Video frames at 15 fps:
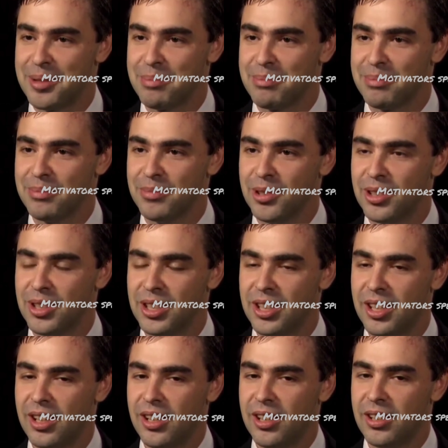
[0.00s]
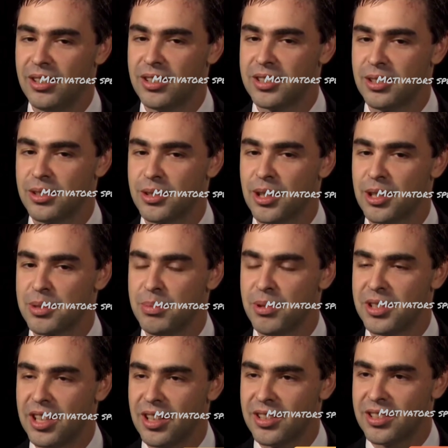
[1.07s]
I'm really interested in
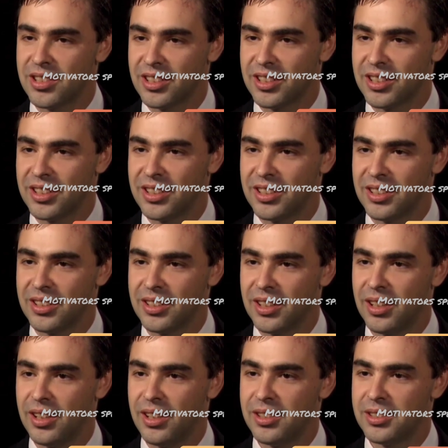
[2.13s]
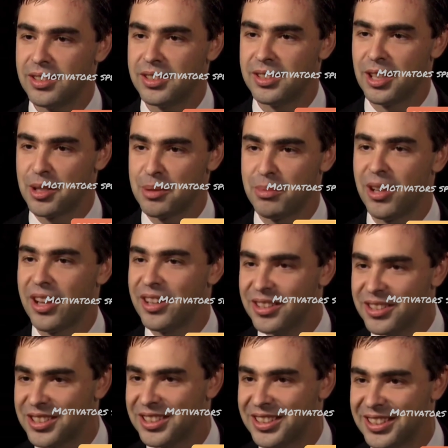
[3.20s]
transportation and sustainable
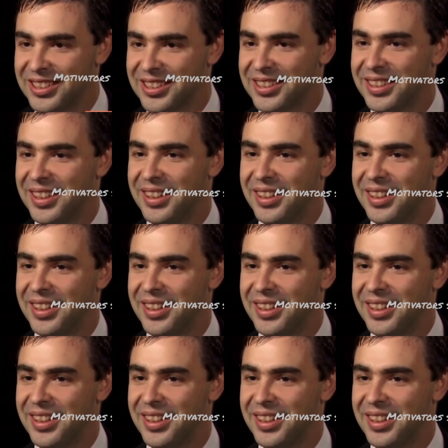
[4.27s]
energy, and